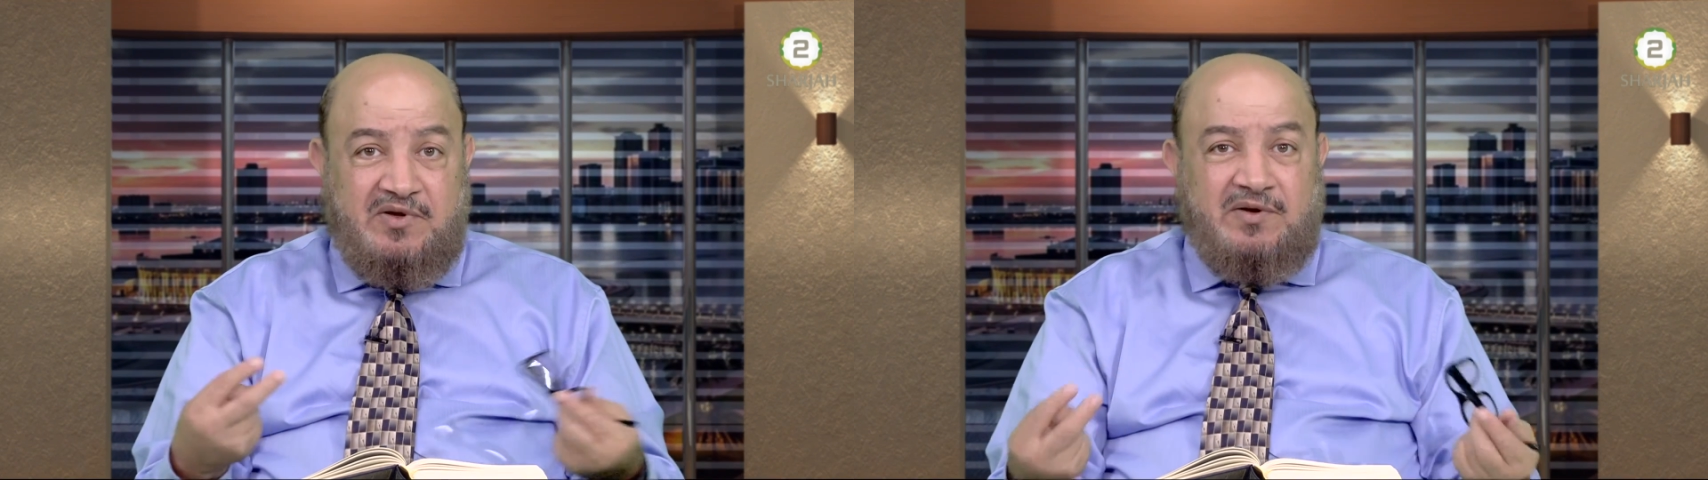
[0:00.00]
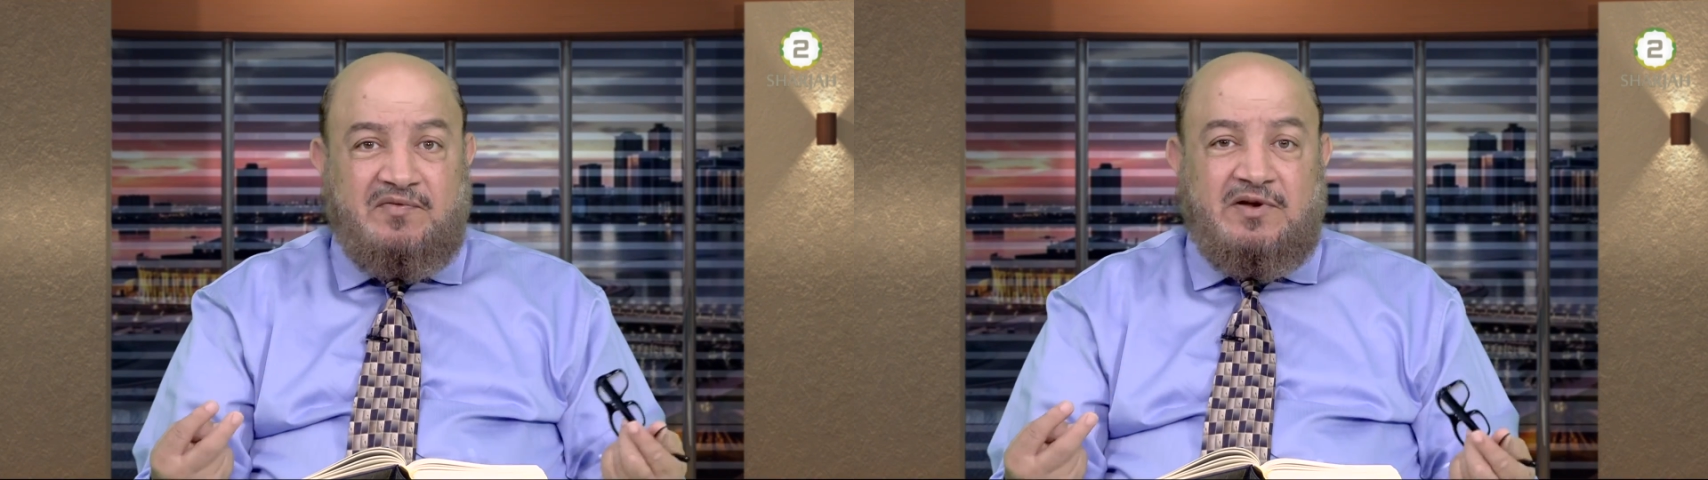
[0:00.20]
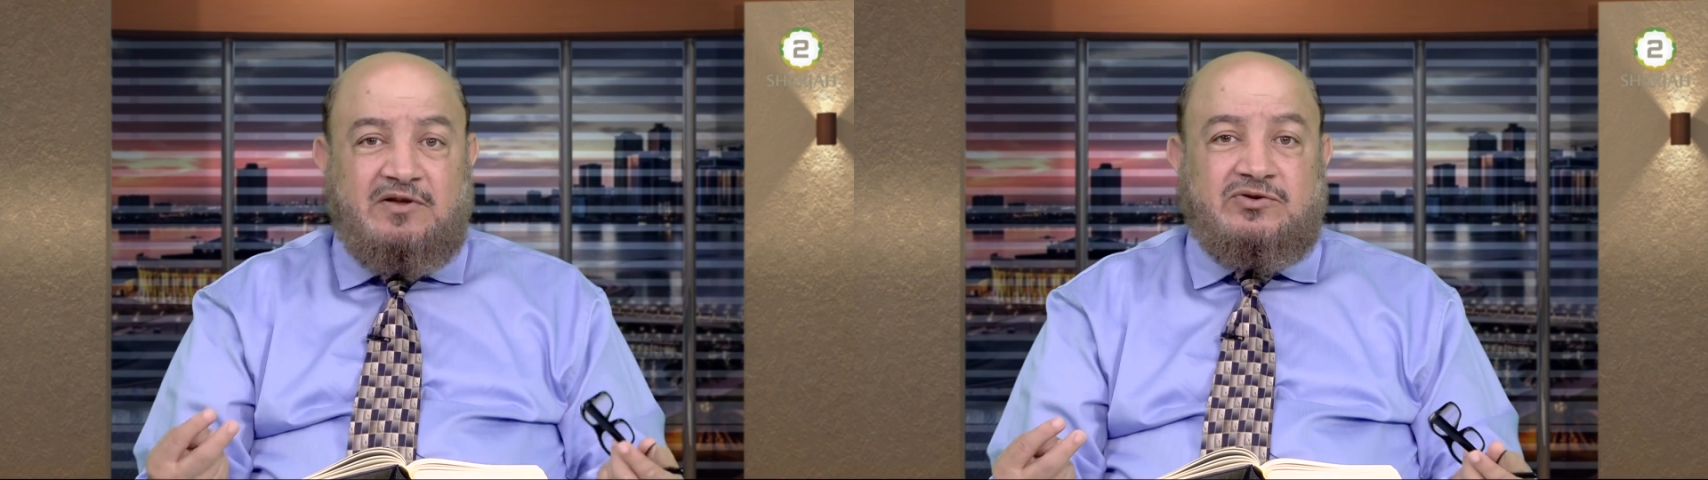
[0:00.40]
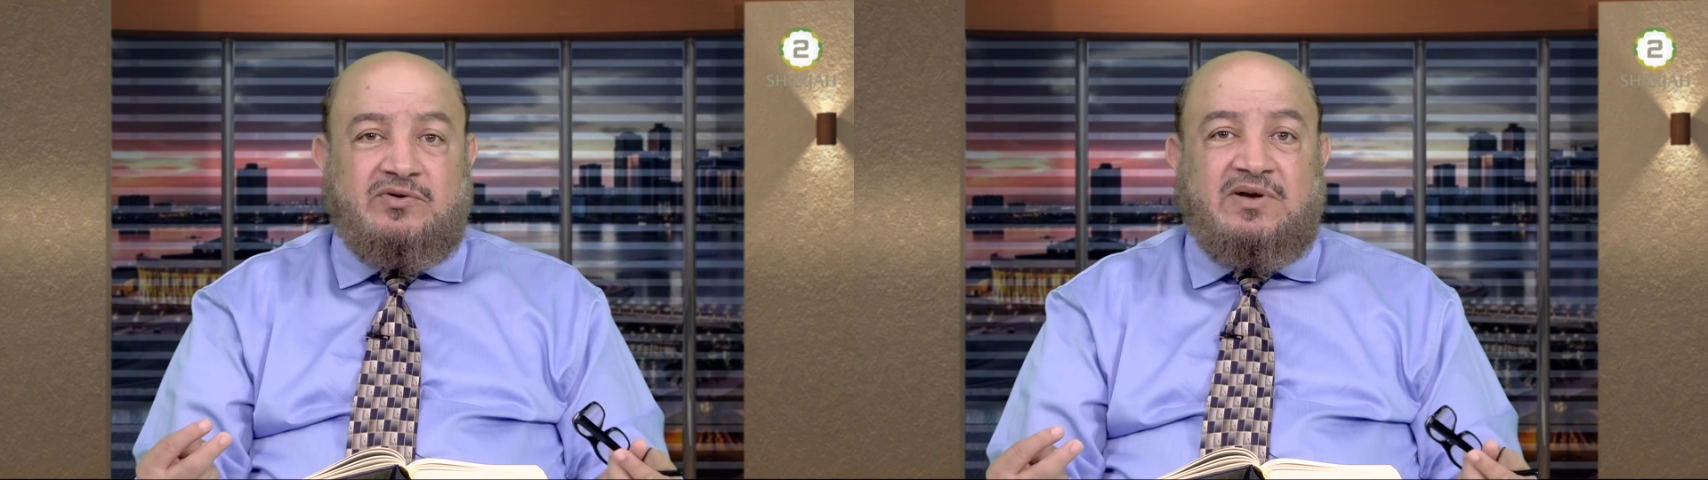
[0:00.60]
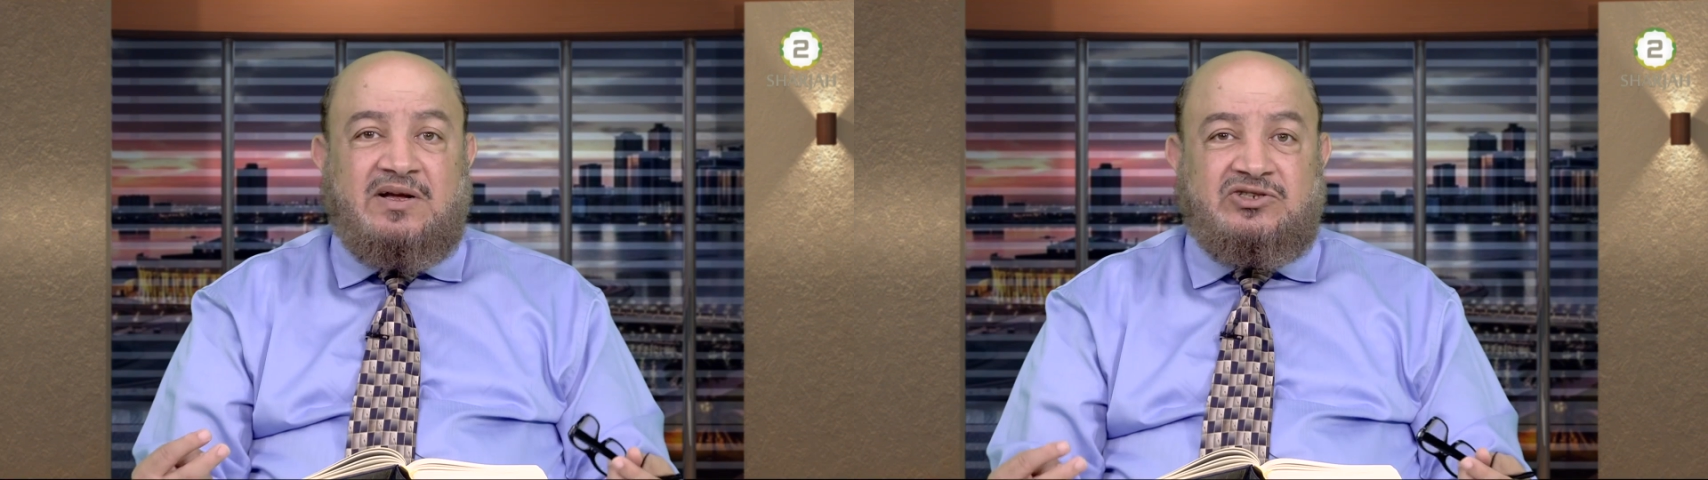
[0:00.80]
the beautiful
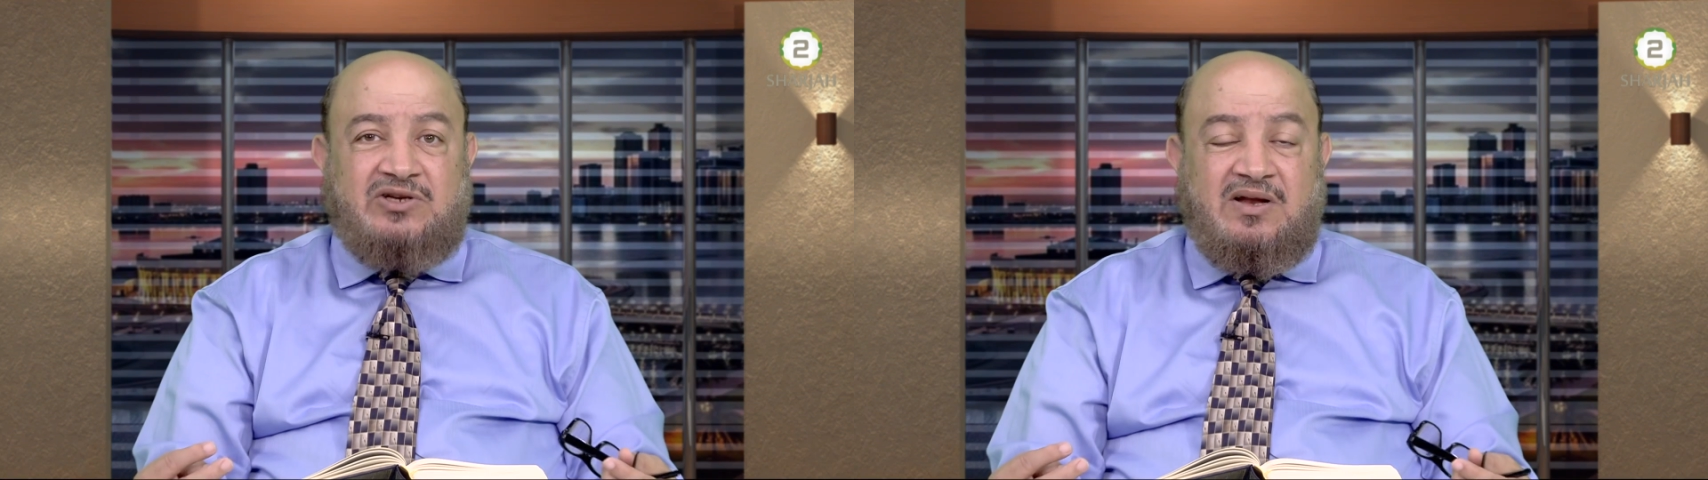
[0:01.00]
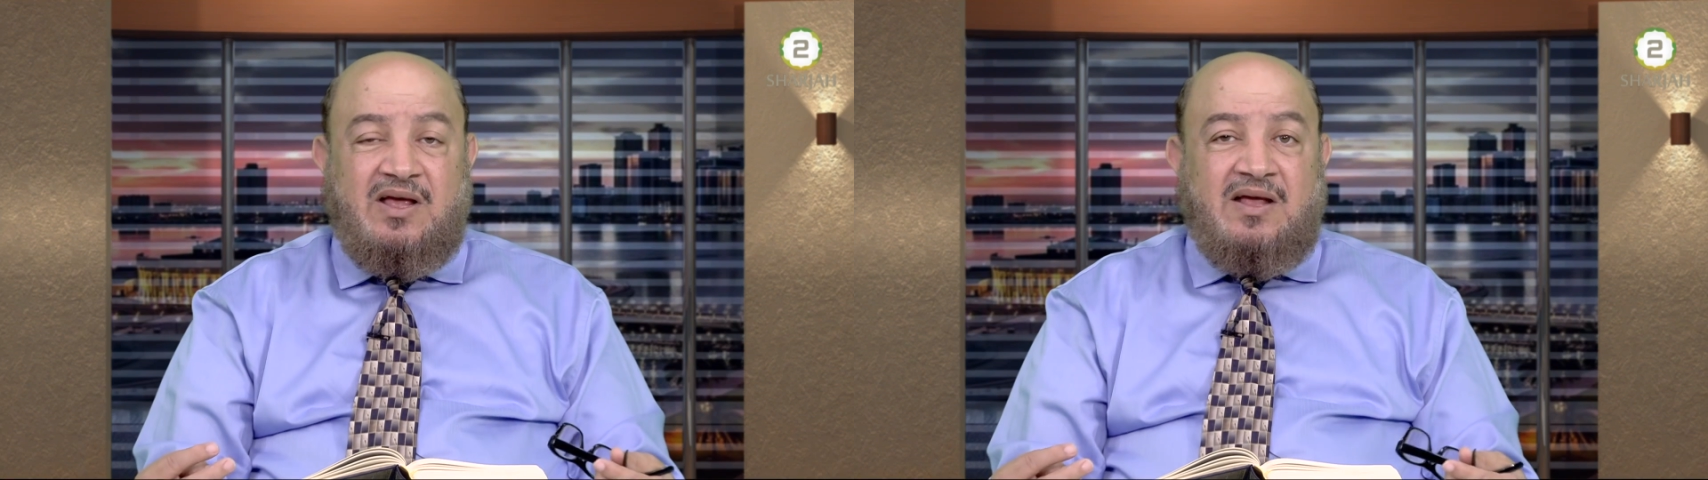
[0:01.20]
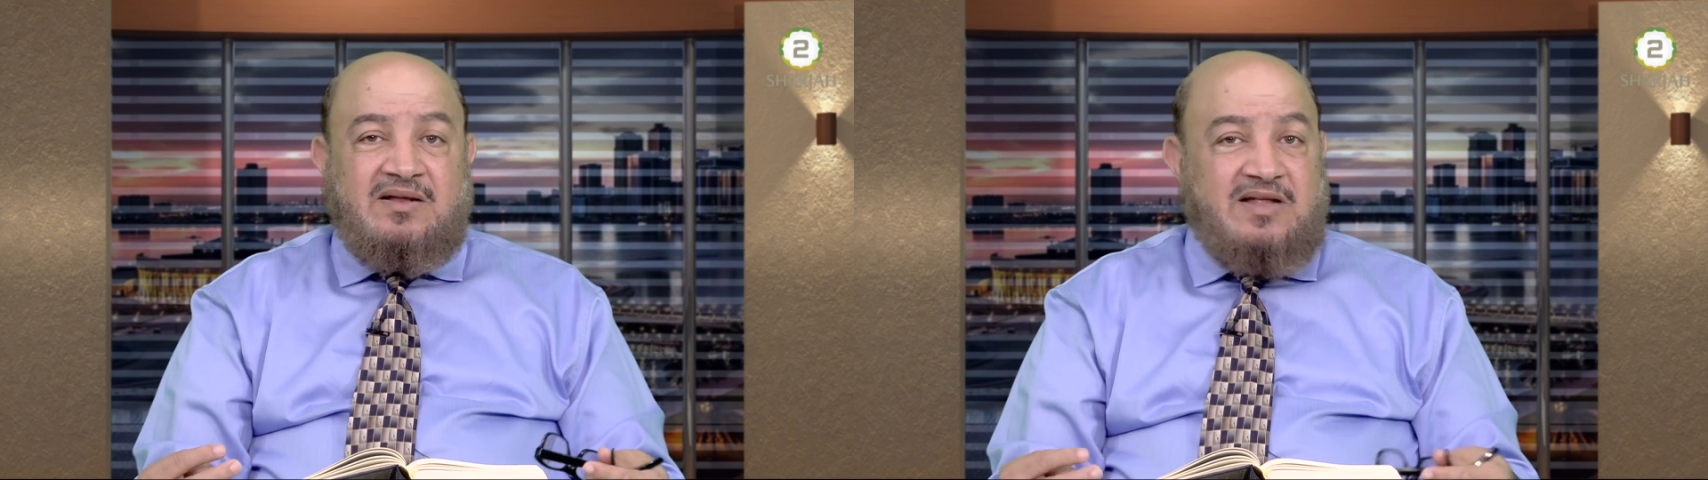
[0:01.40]
introduction